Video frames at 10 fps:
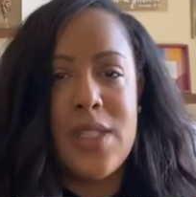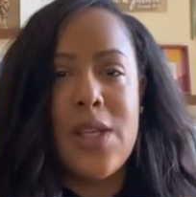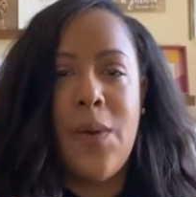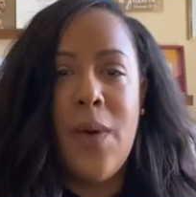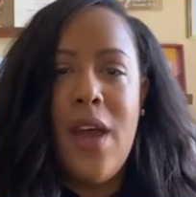
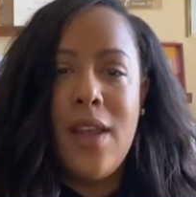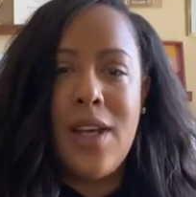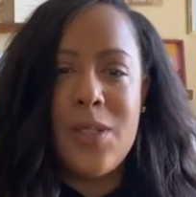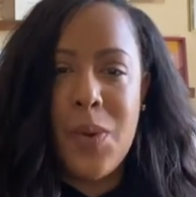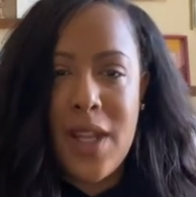So
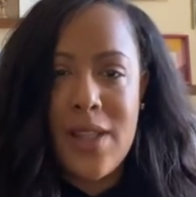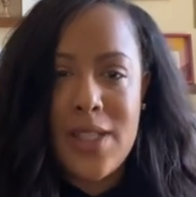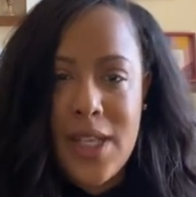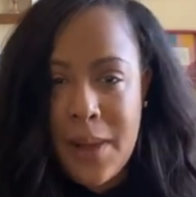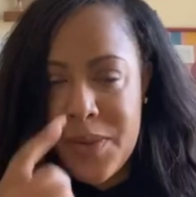that's one of the
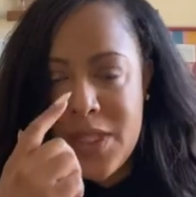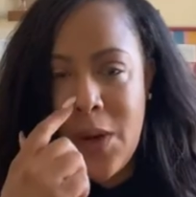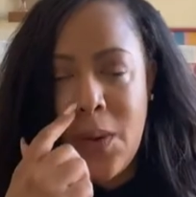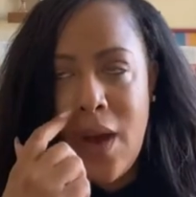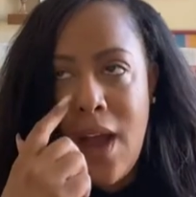tips.
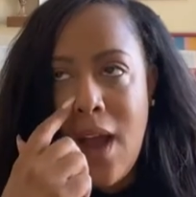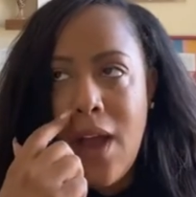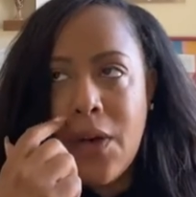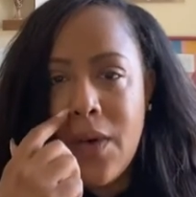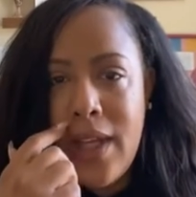So
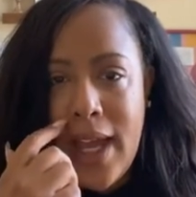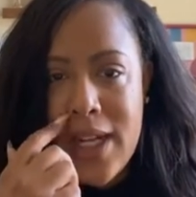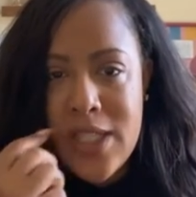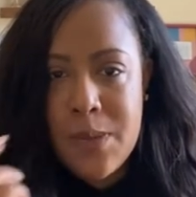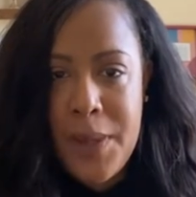create
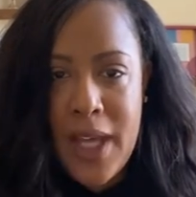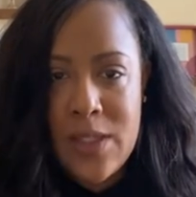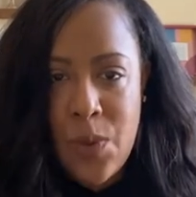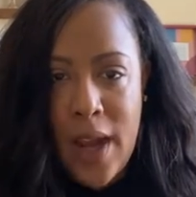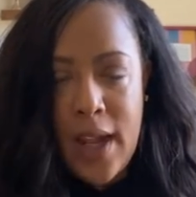a
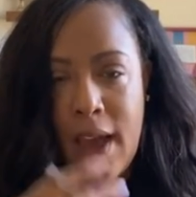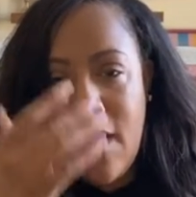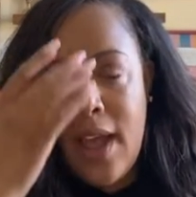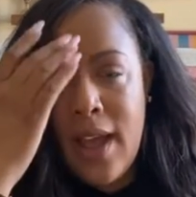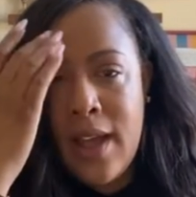space right
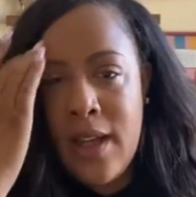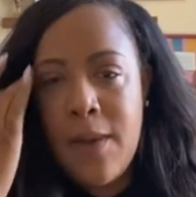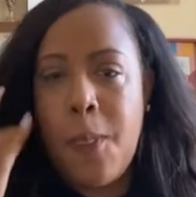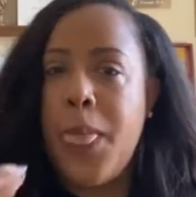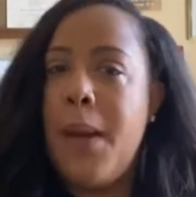now,
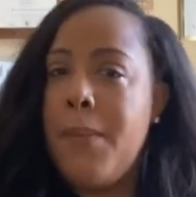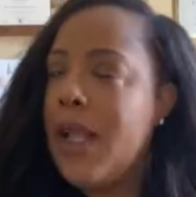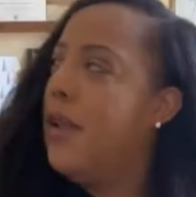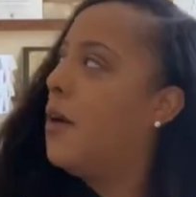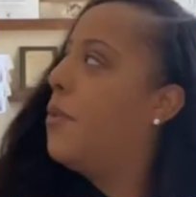and it
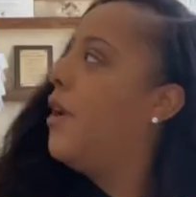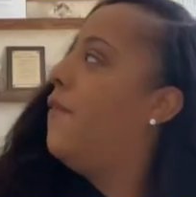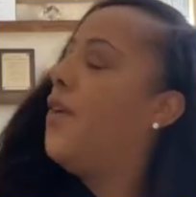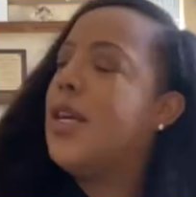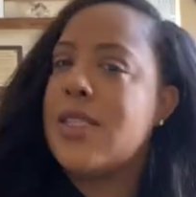may look pretty
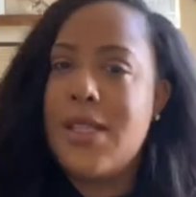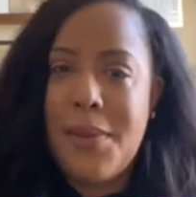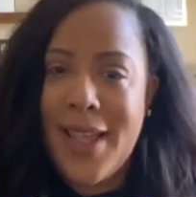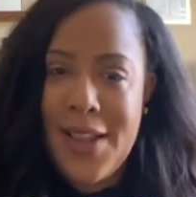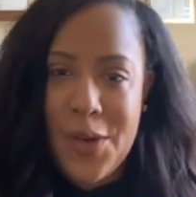fancy
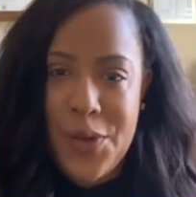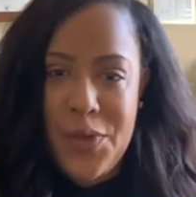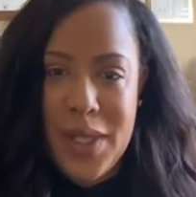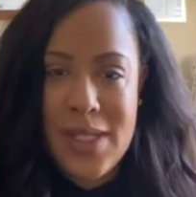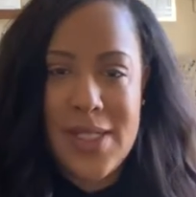back there. I don't know
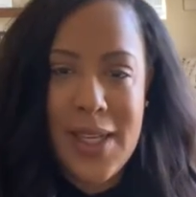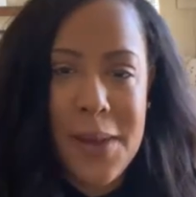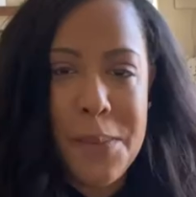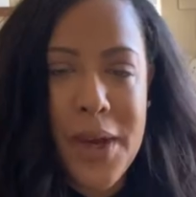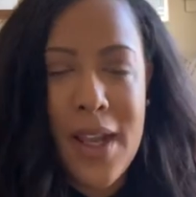if you can see
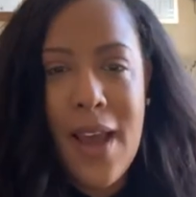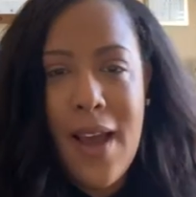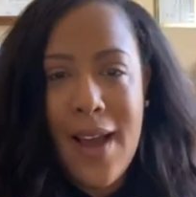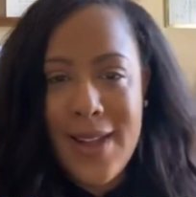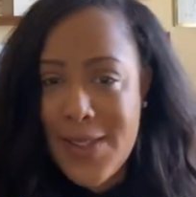it, but
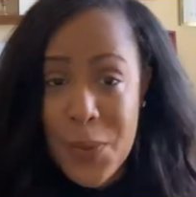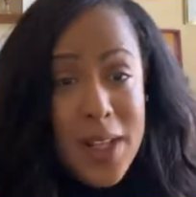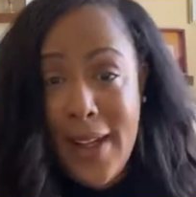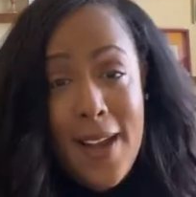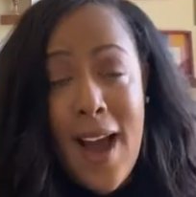it's
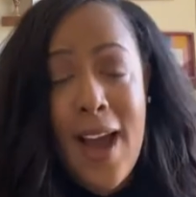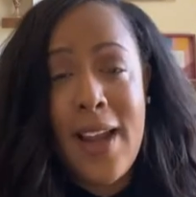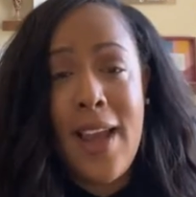really not.